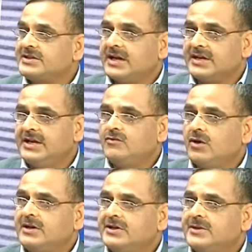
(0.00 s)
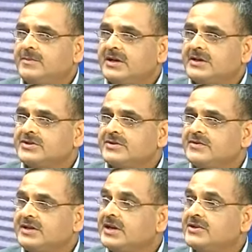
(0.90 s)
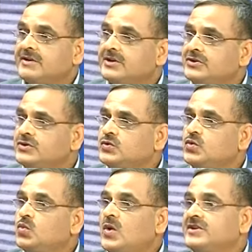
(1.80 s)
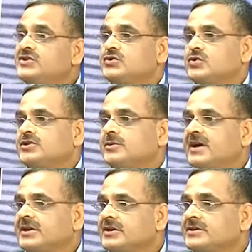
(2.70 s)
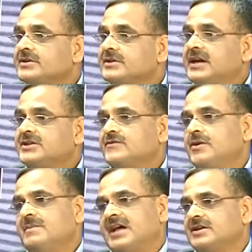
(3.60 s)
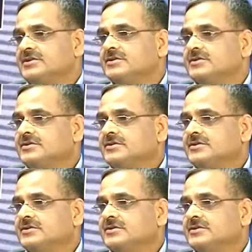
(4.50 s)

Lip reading: Again, voluntary migration we can divide into two. One is social migration, that is for marriages.